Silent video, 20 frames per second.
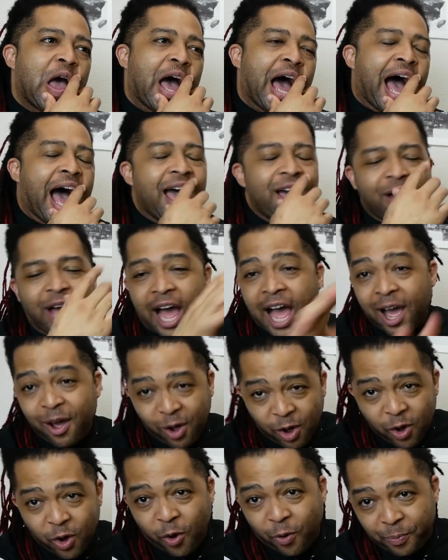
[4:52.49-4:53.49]
I I
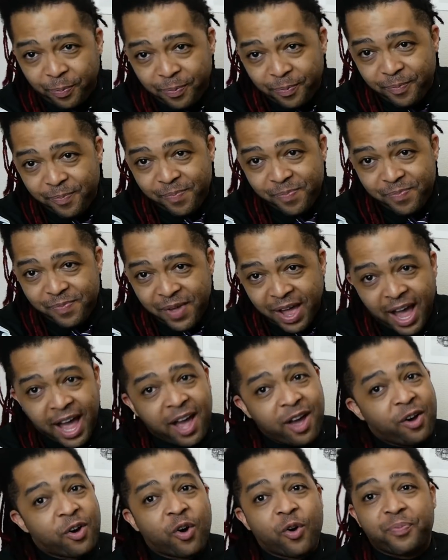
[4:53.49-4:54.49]
hope.
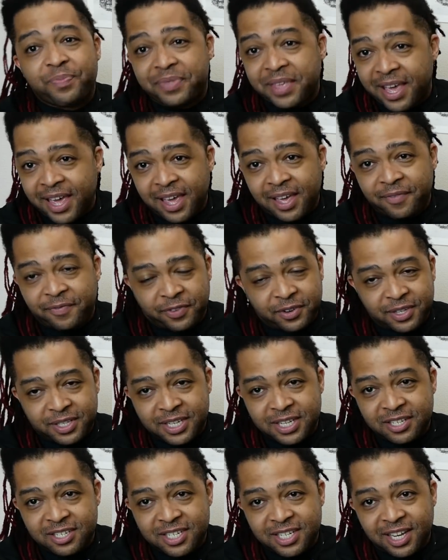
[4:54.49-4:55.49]
I hope they, for
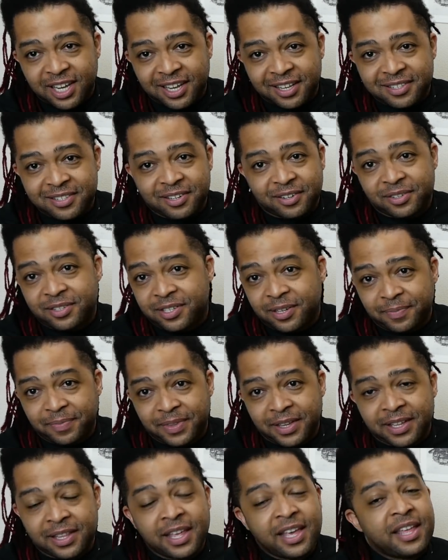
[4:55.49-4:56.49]
T G S or
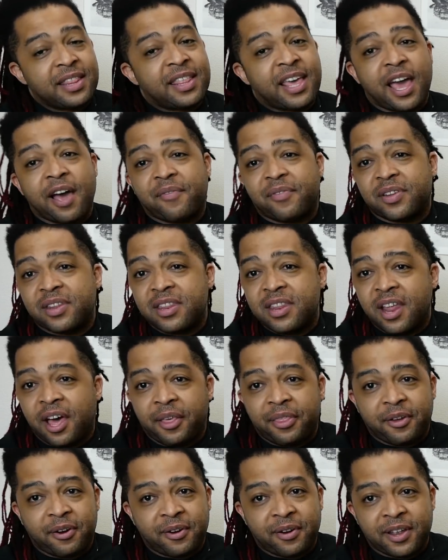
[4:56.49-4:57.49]
something, they have
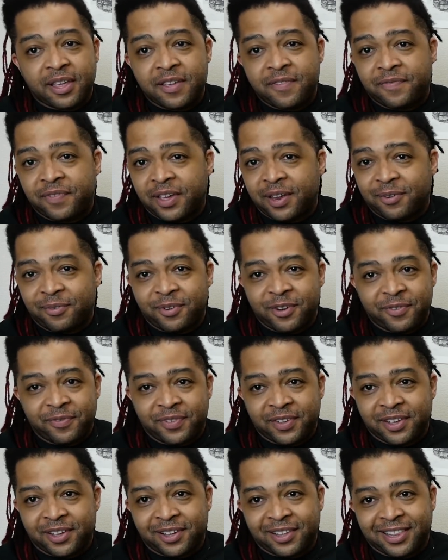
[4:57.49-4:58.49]
another event
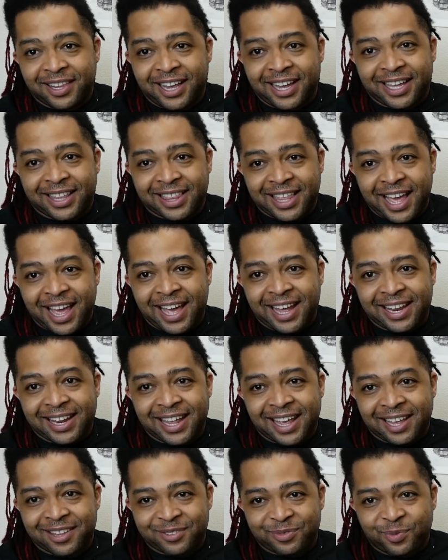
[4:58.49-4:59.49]
reveal like
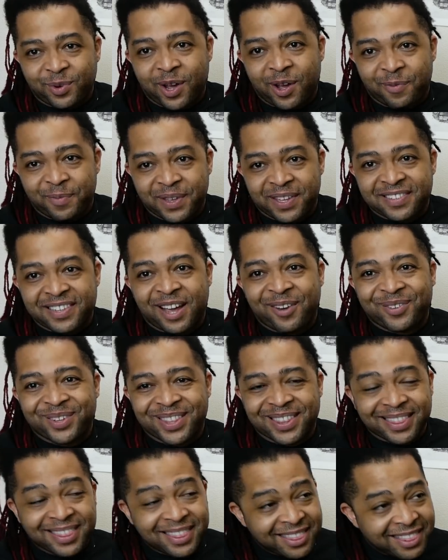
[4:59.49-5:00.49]
that as well, because I
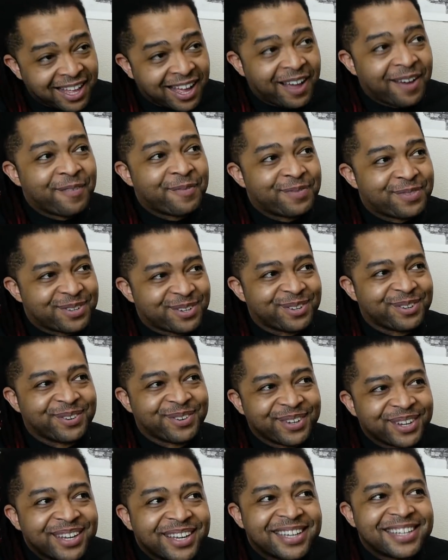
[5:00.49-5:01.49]
would love
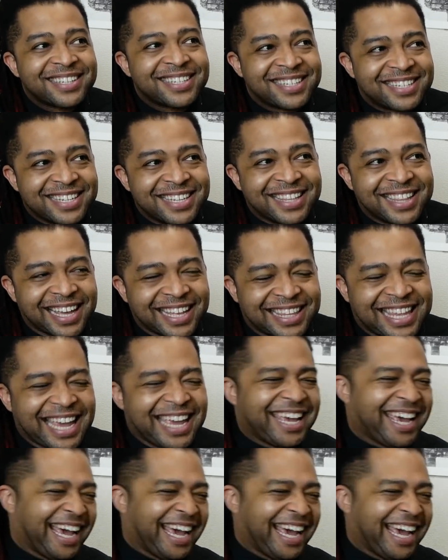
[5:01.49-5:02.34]
to see that.